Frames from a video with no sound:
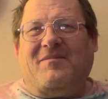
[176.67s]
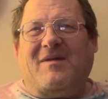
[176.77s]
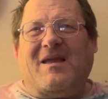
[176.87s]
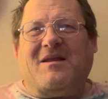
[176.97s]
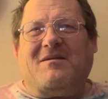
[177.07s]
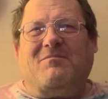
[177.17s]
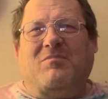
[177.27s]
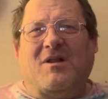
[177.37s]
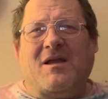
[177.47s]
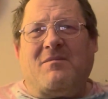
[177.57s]
A
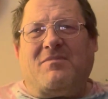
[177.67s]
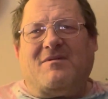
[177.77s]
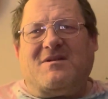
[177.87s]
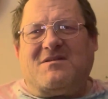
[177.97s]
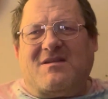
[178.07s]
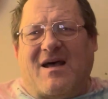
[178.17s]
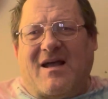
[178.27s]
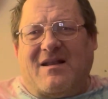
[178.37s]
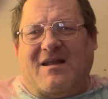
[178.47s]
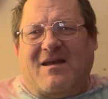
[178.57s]
blimp does
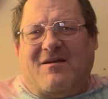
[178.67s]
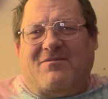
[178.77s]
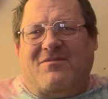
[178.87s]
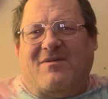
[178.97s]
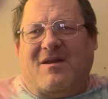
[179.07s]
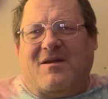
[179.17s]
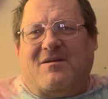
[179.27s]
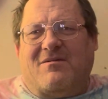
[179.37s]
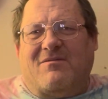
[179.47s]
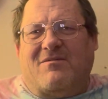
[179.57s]
not have
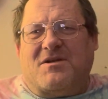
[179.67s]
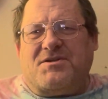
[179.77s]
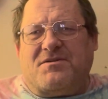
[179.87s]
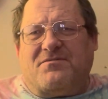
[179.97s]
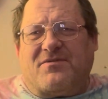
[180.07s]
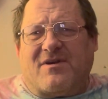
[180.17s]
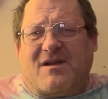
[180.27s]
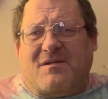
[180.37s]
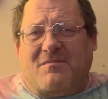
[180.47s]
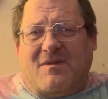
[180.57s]
a rigid
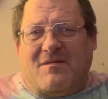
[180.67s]
frame.